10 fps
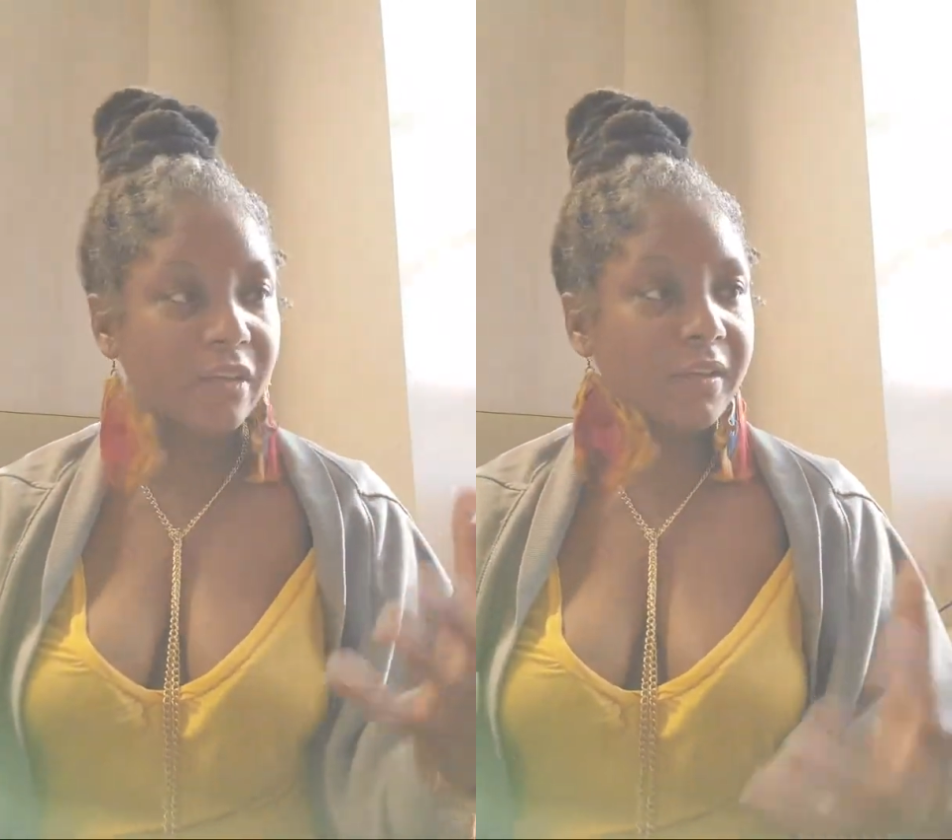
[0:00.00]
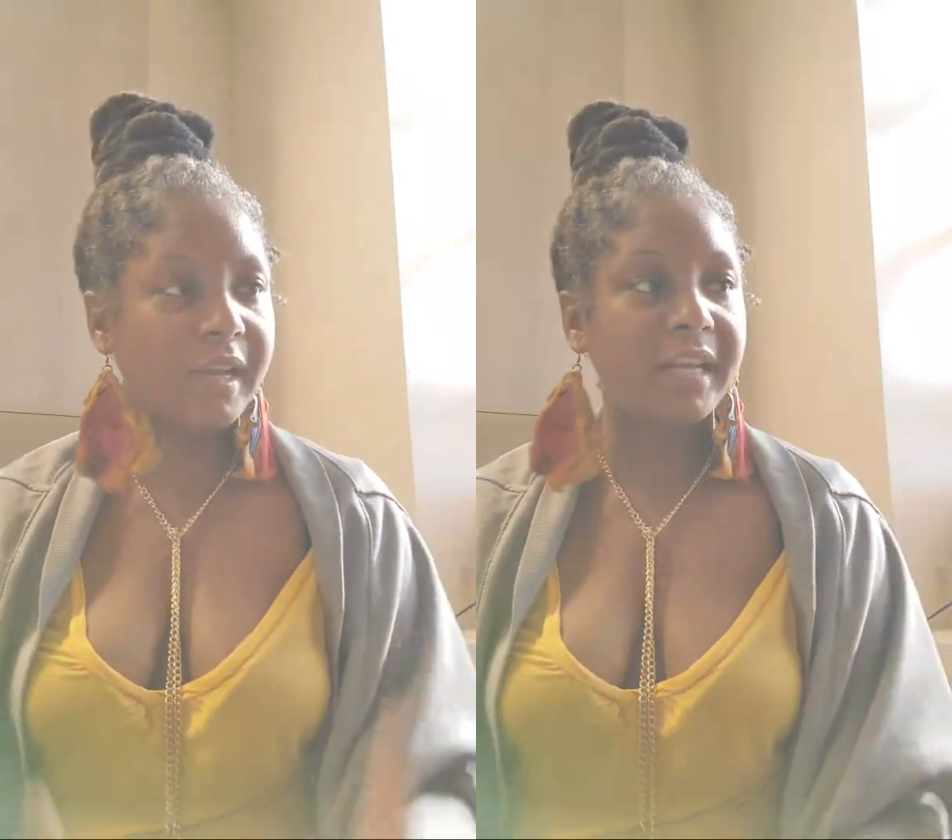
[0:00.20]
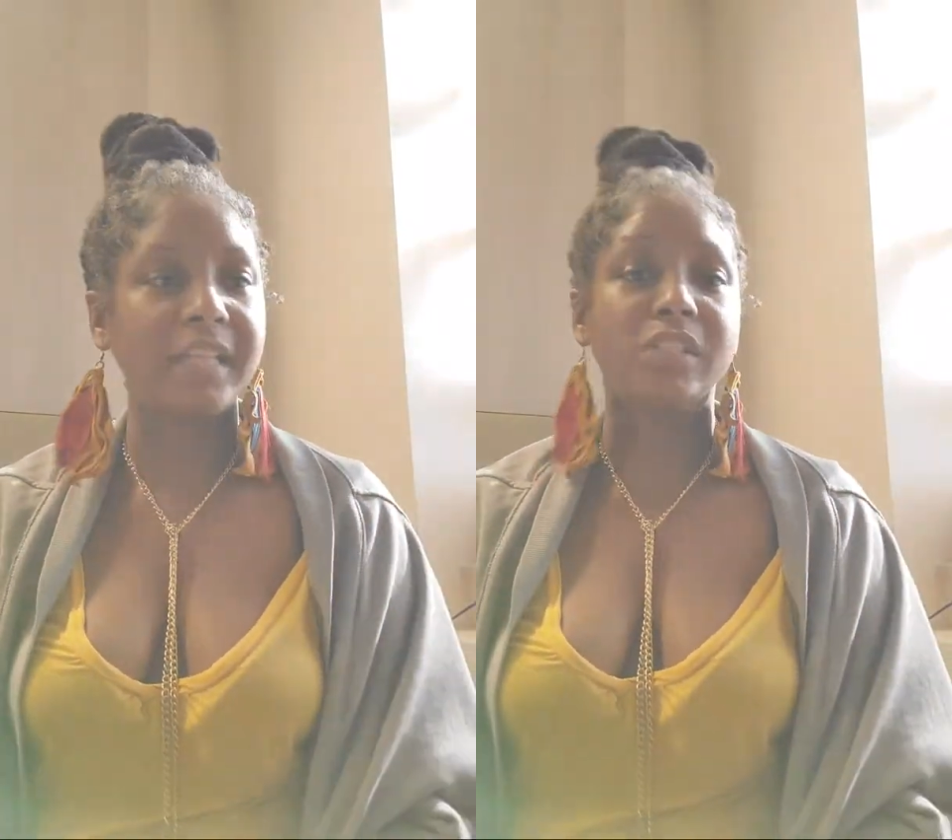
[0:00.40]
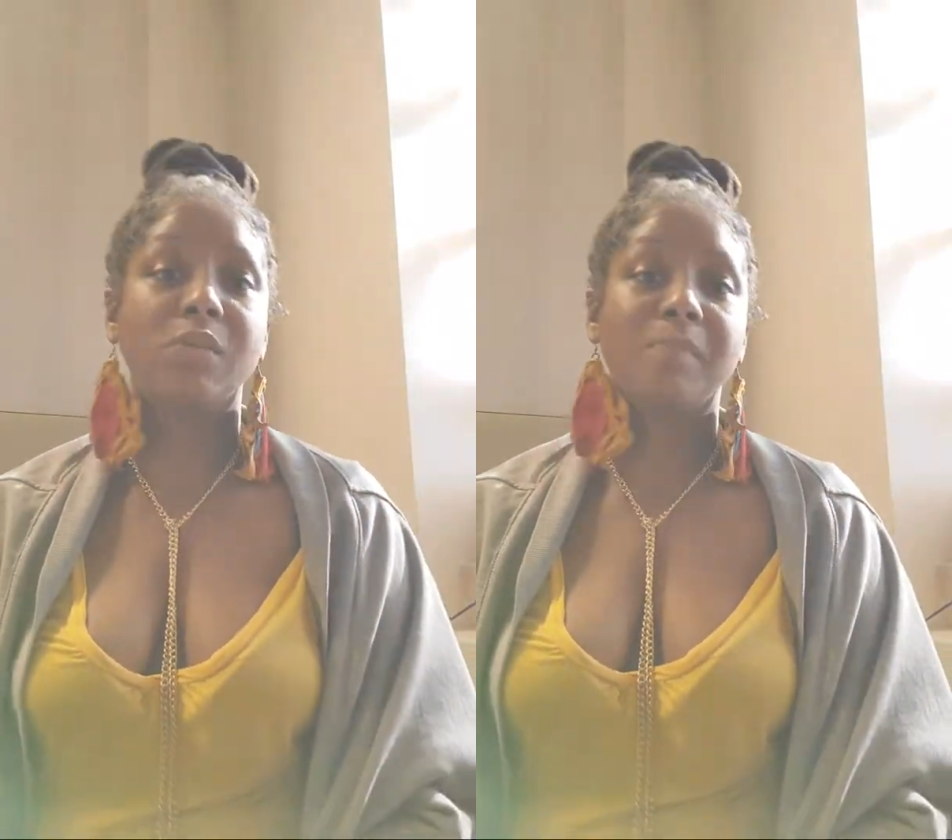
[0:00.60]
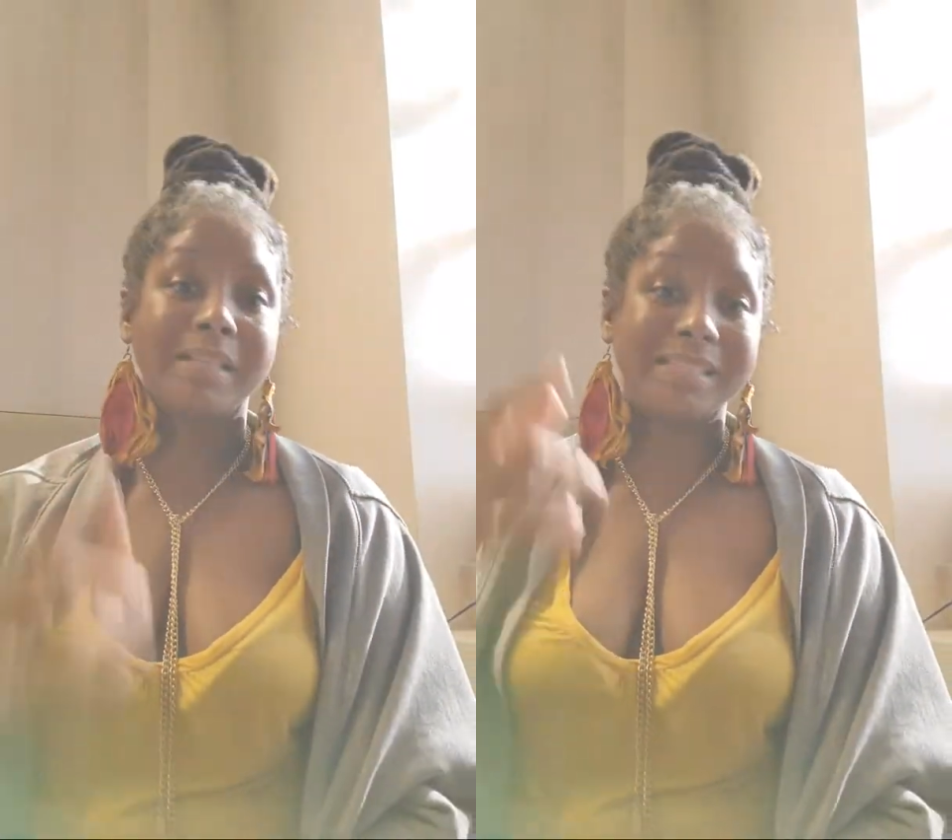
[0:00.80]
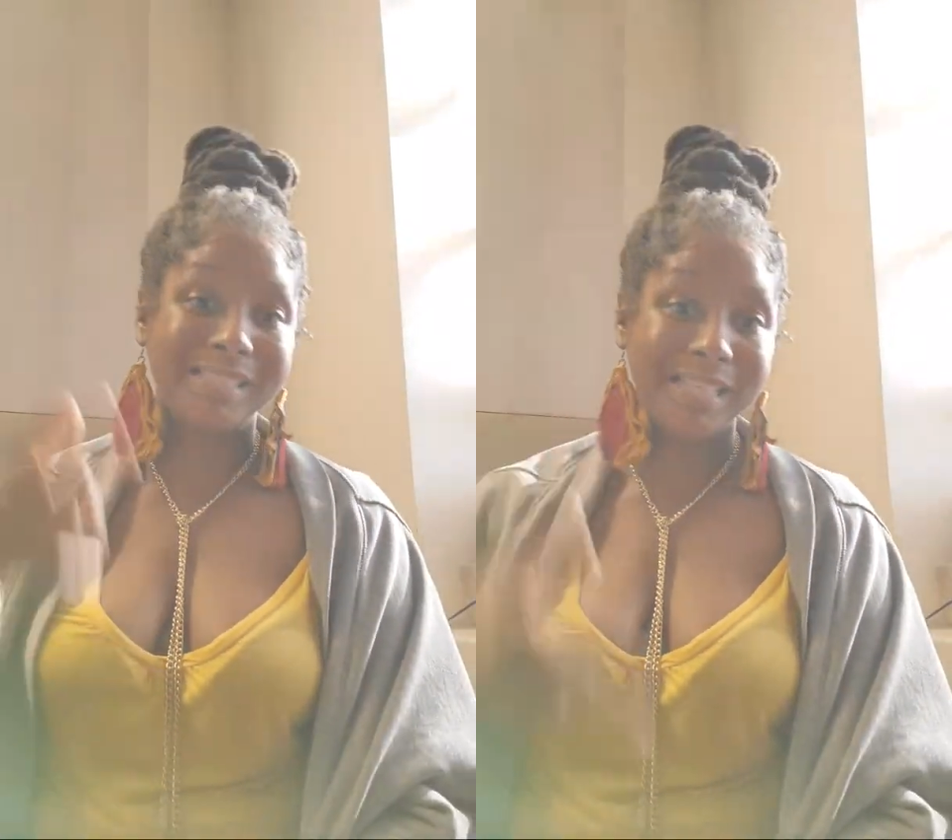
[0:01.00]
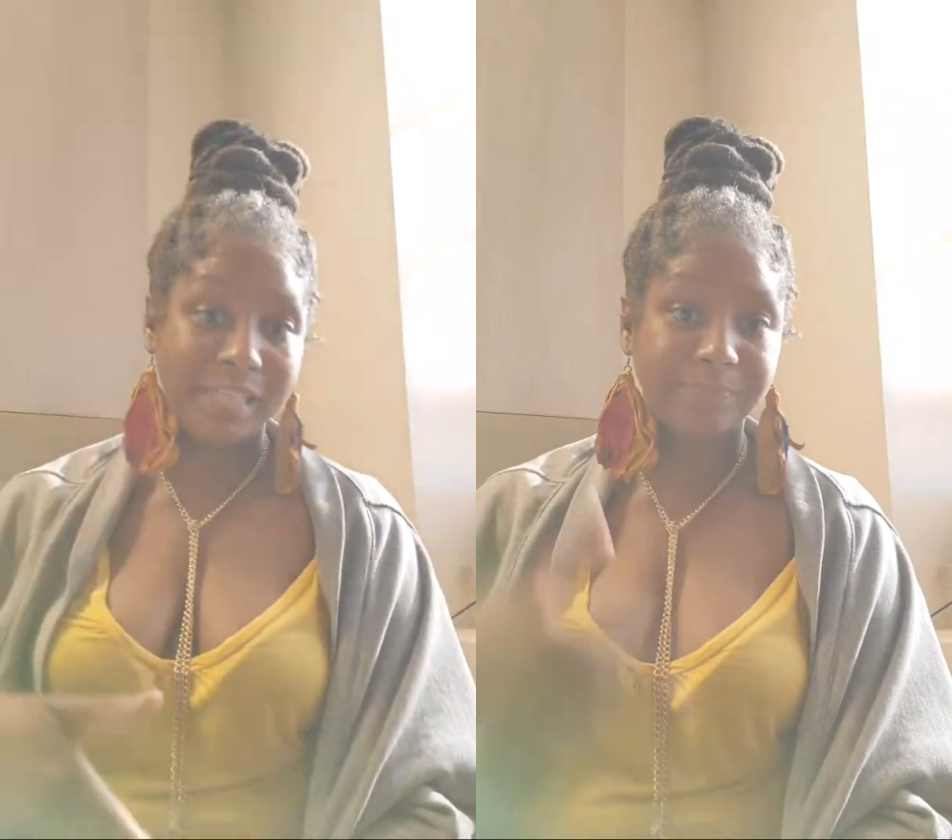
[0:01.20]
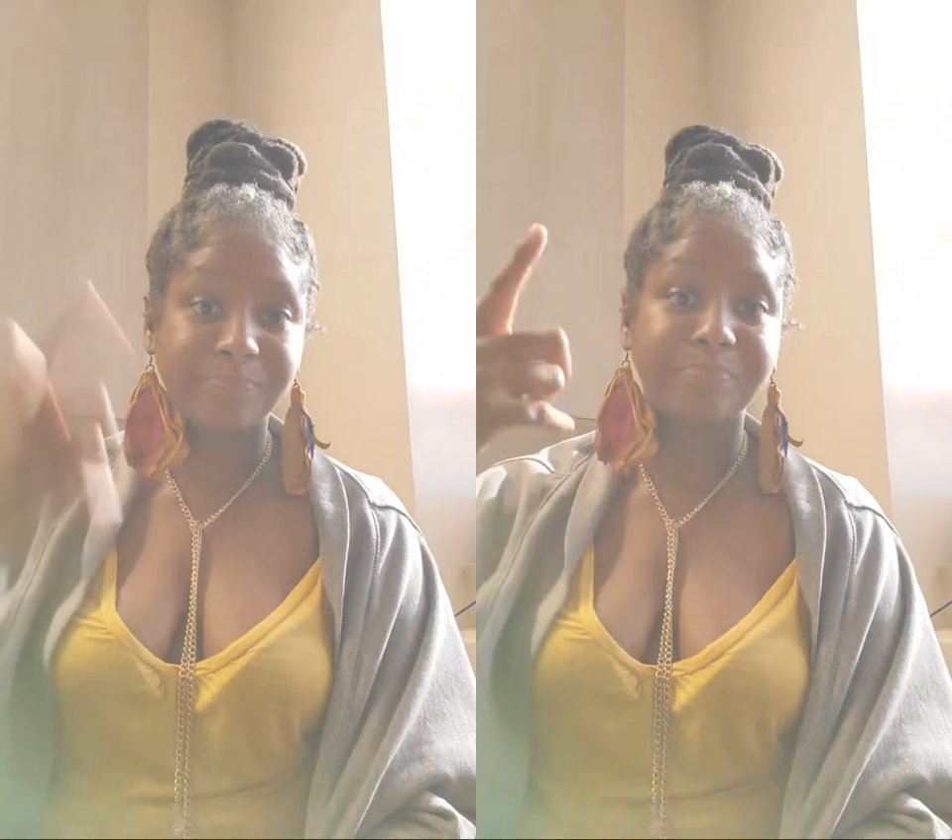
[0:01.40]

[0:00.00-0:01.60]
go down there. So my son,